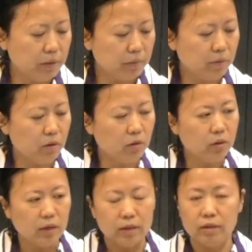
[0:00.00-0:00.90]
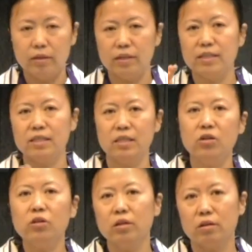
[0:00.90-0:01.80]
people the
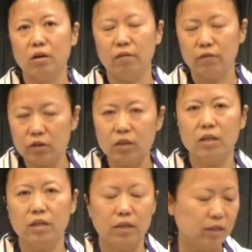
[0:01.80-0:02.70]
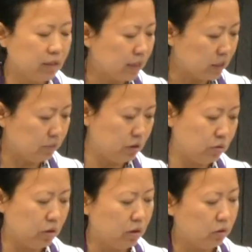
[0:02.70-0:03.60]
sealer of cooking is sesame
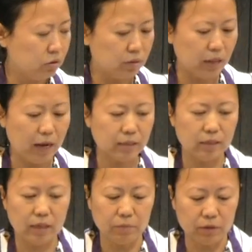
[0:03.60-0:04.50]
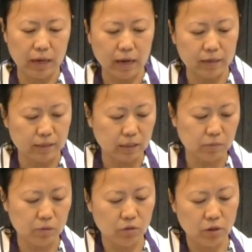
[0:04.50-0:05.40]
oil. So the last thing I'm going to add is
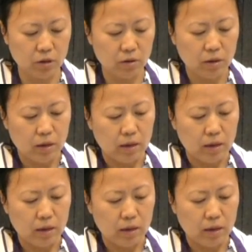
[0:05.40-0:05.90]
sesame oil.